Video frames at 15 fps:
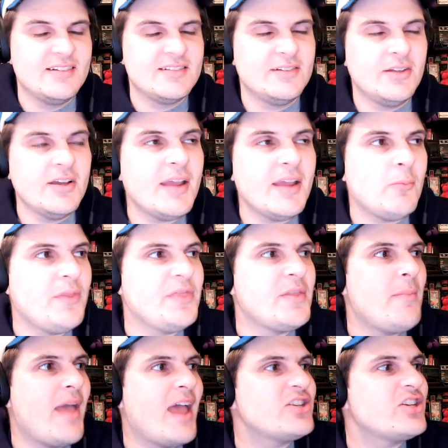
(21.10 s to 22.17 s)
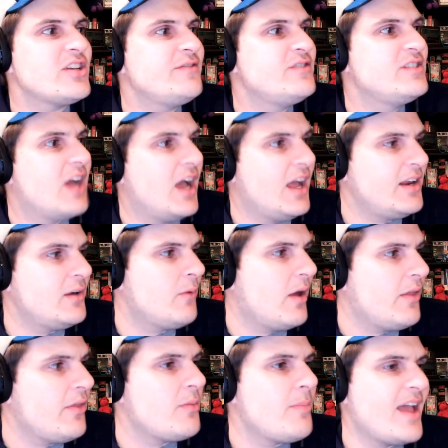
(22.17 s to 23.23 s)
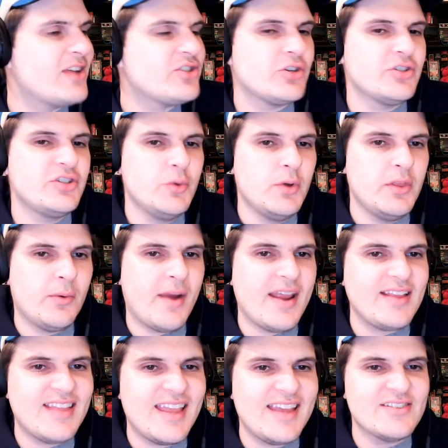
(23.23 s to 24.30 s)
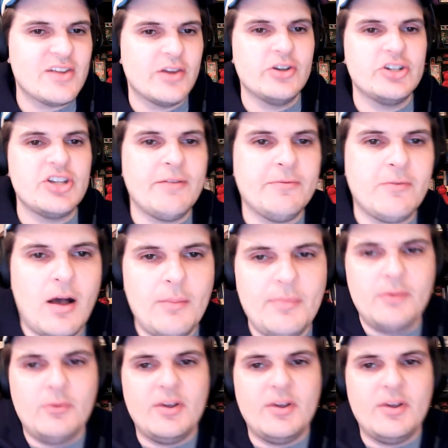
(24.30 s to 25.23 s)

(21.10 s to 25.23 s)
to look at what the Magic have done and whether the Magic are doing the right things under Jeff Weltman.